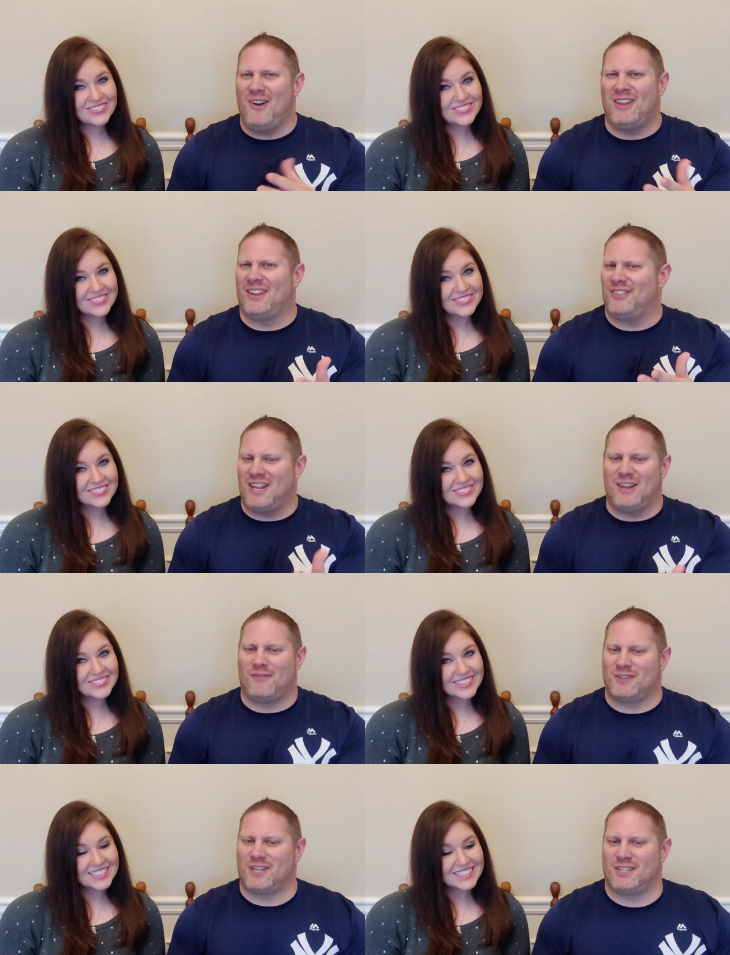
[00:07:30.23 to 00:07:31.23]
Speaker 1: oh yeah,
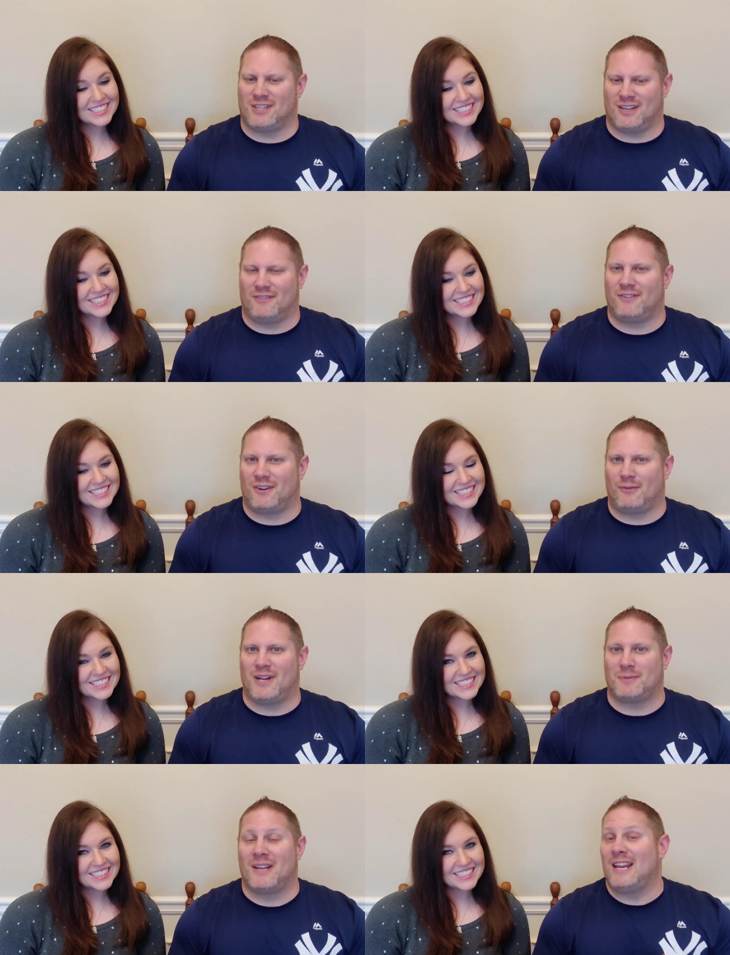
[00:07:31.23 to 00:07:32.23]
thank you for such a for
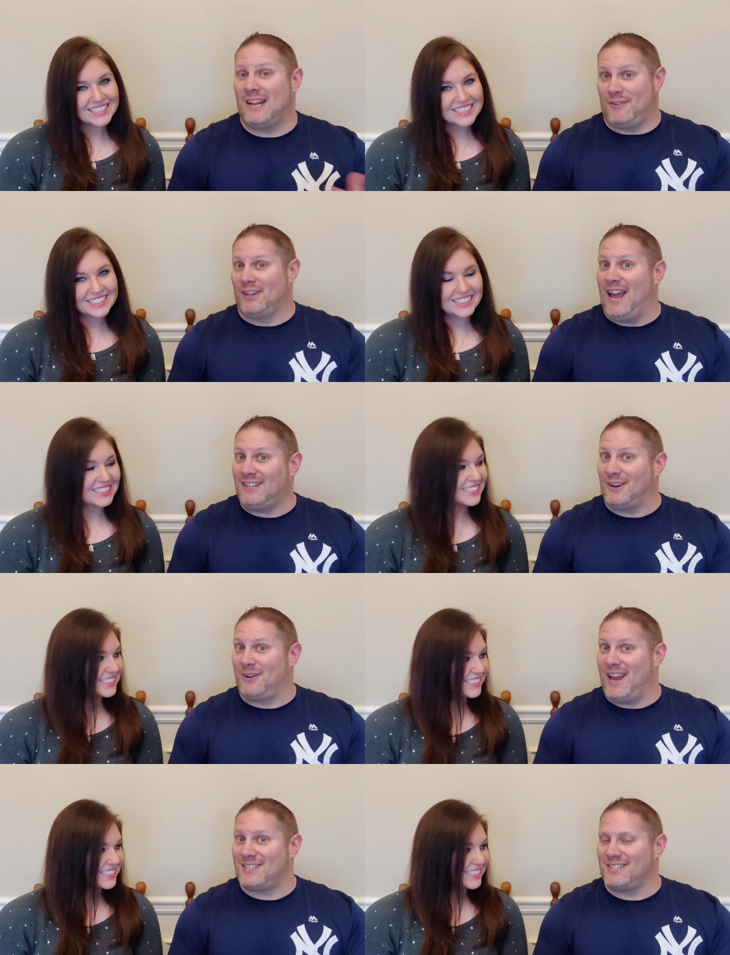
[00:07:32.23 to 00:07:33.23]
a reaction. And if you liked
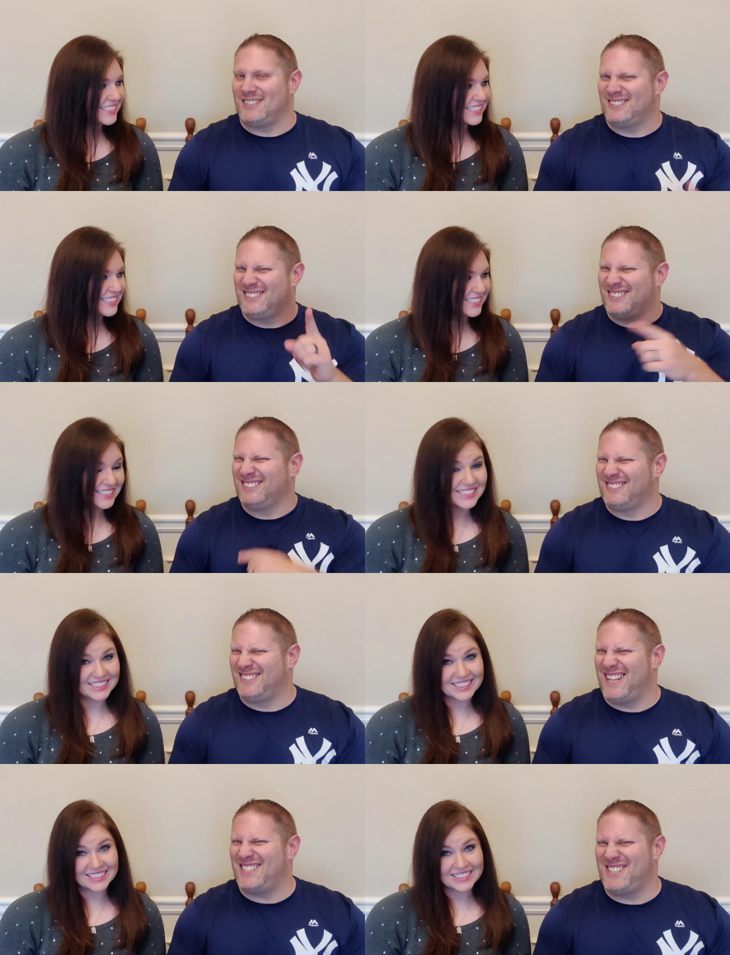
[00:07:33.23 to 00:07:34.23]
our reaction,
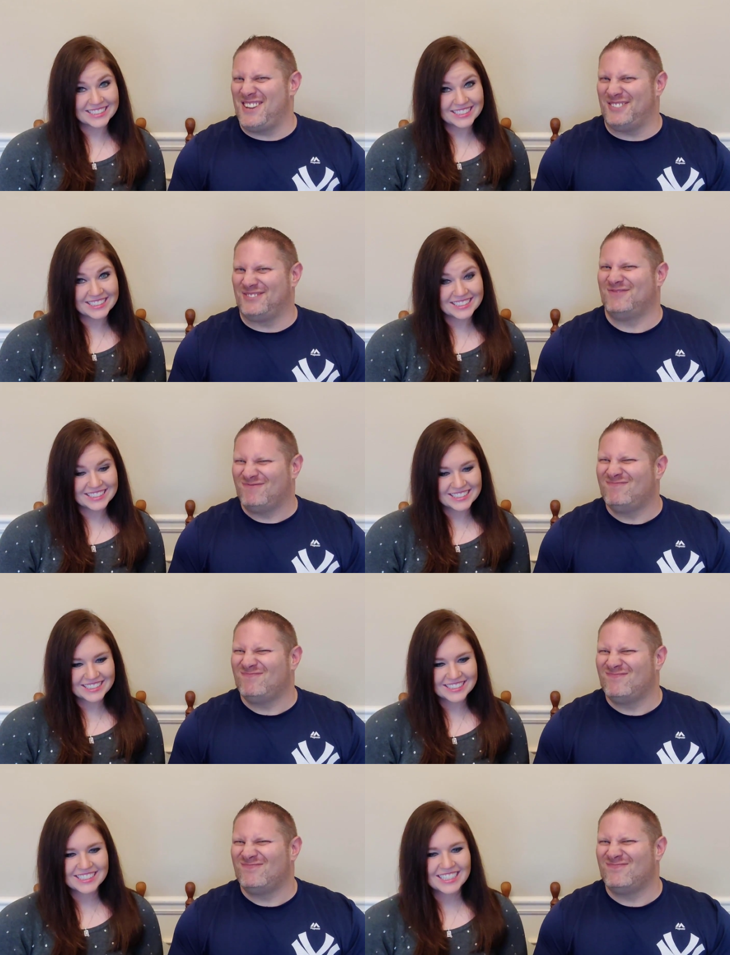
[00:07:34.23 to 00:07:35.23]
let us know.
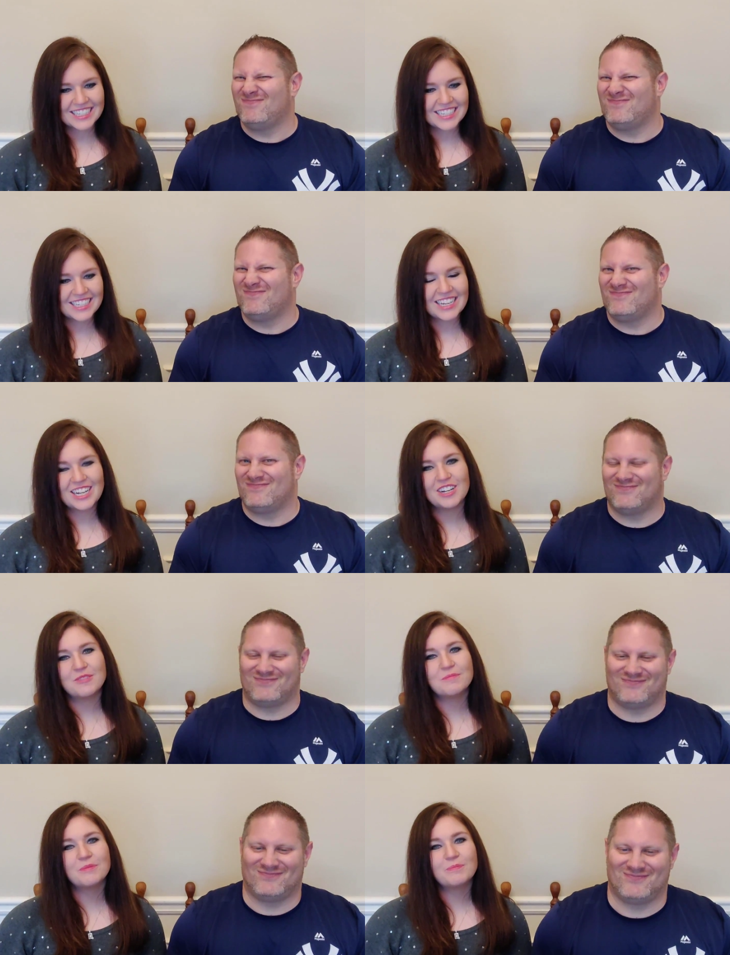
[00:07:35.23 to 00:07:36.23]

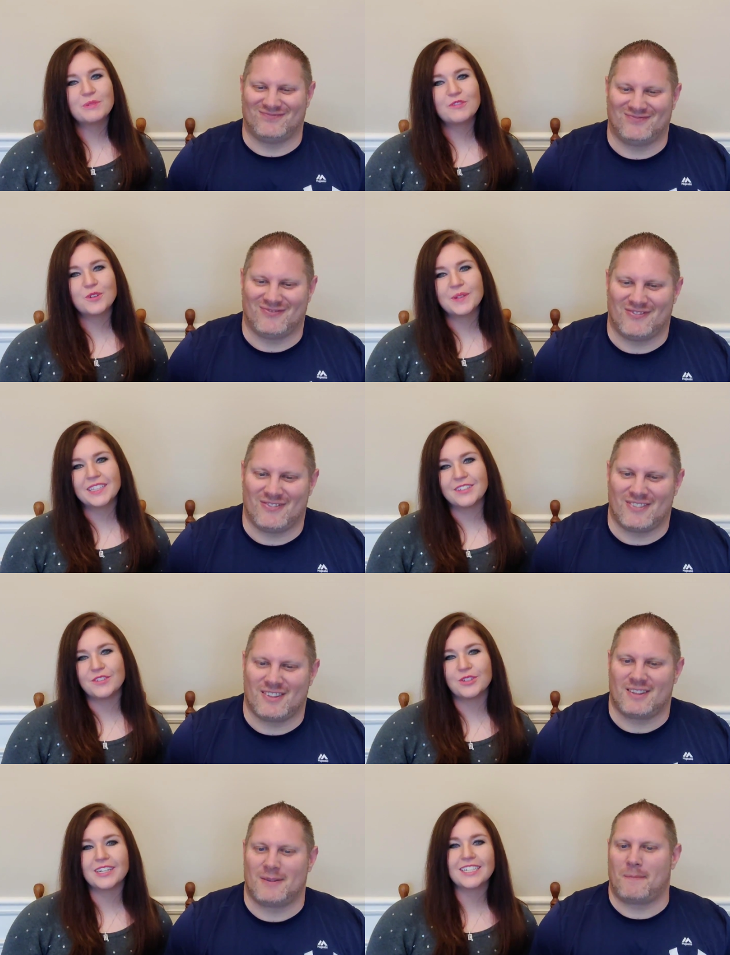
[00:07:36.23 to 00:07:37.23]
Speaker 2: Um, before we
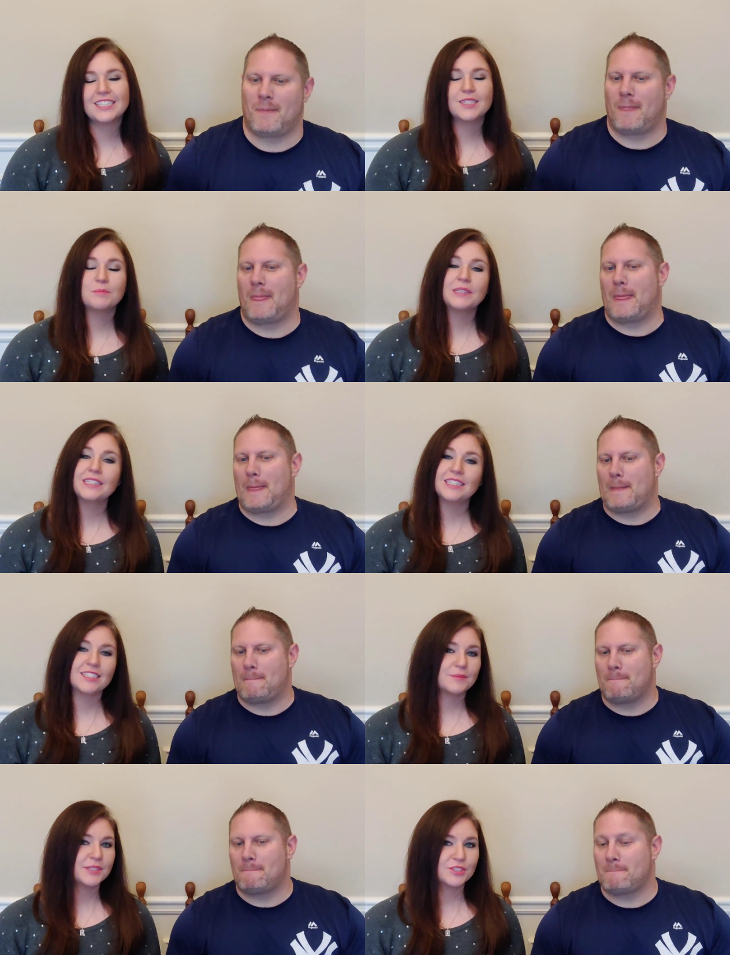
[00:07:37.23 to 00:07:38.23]
leave you guys,
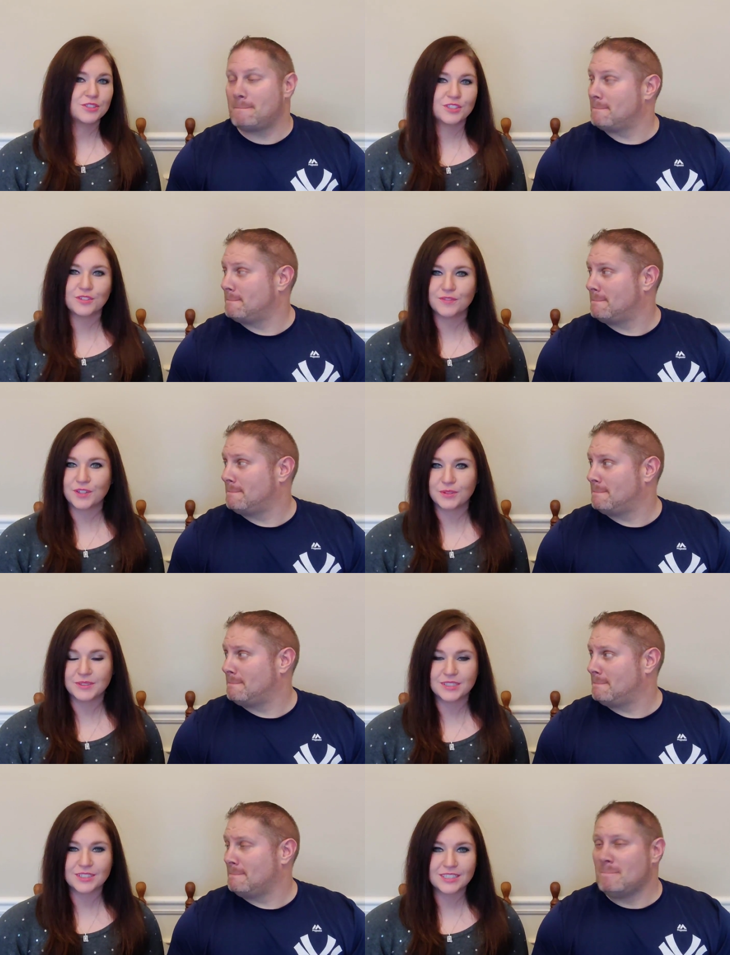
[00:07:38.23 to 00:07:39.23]
please make sure to go
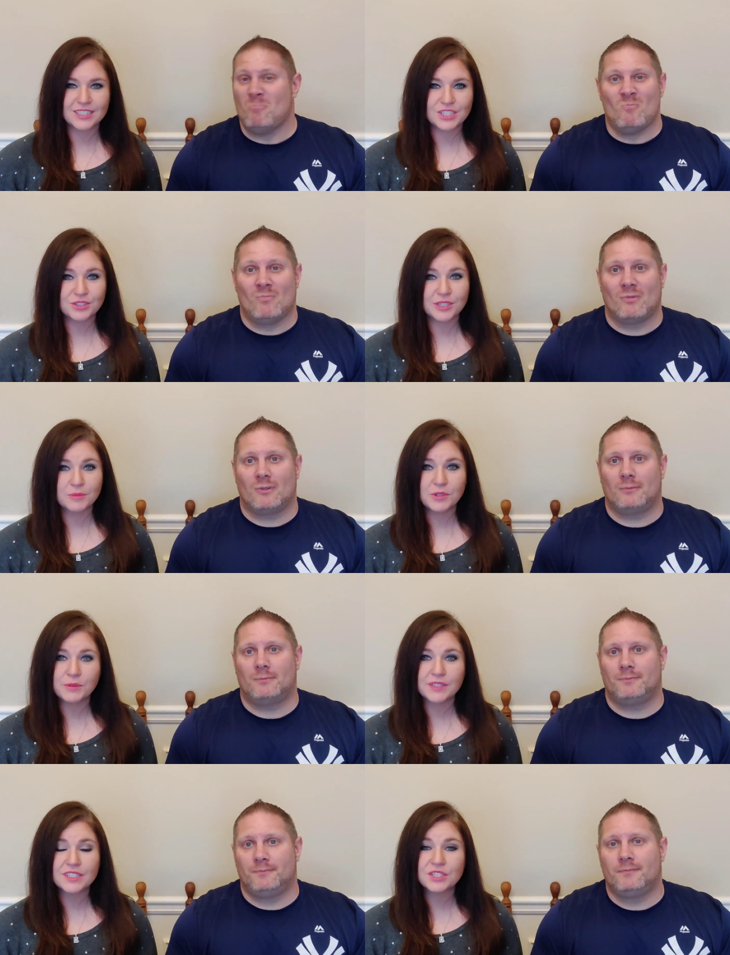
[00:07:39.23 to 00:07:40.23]
follow us on
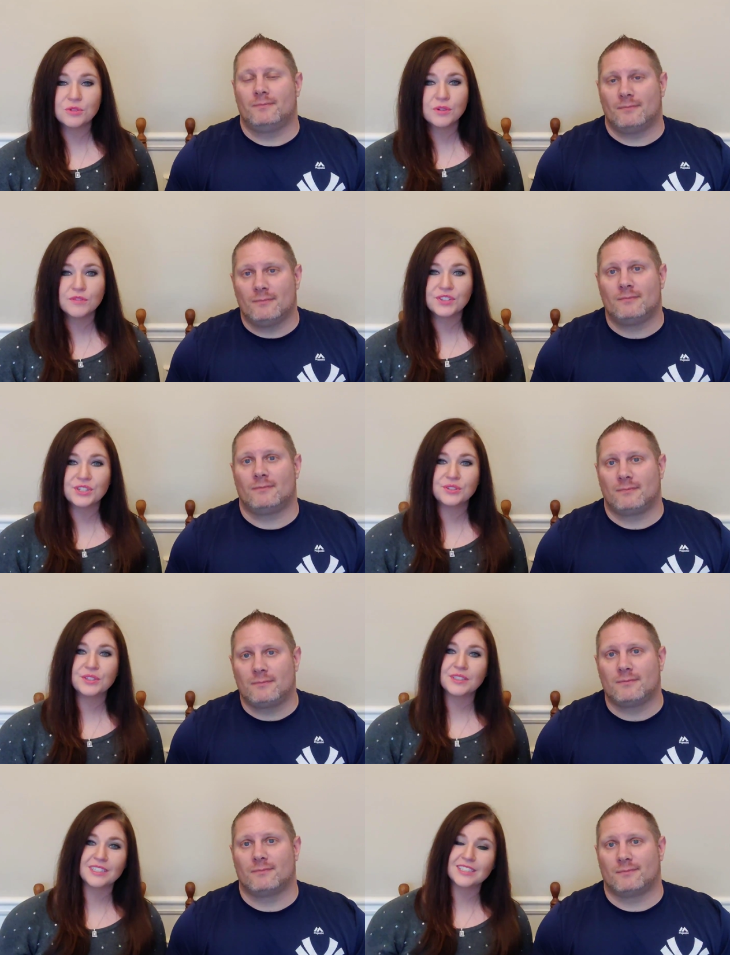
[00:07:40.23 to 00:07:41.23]
Instagram. We want to see you over
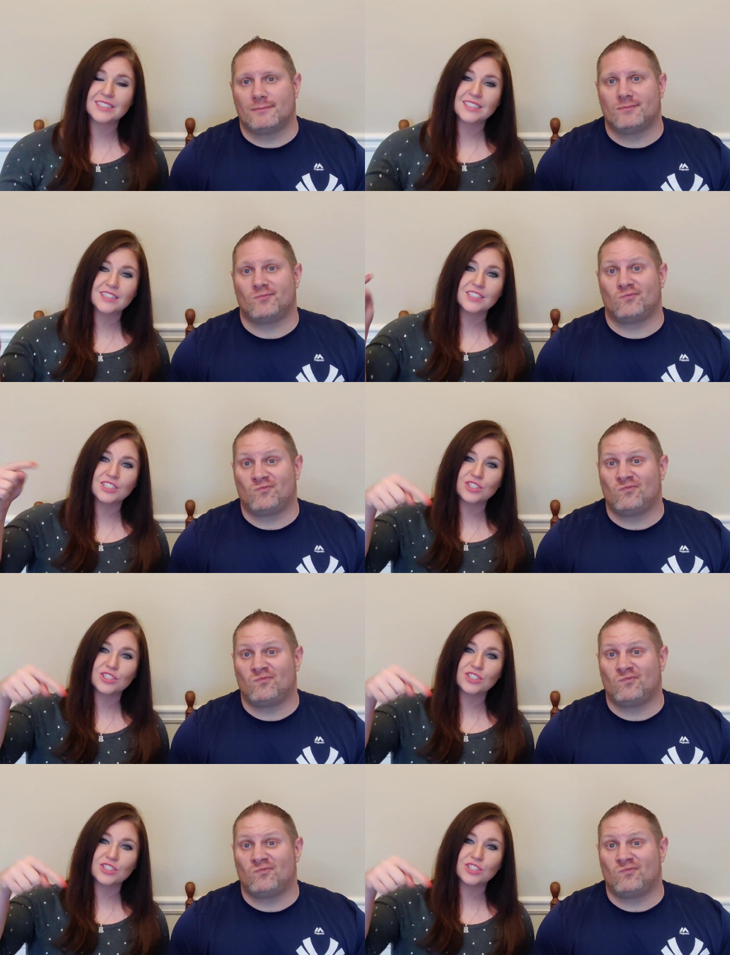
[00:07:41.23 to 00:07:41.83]
there. The link is in the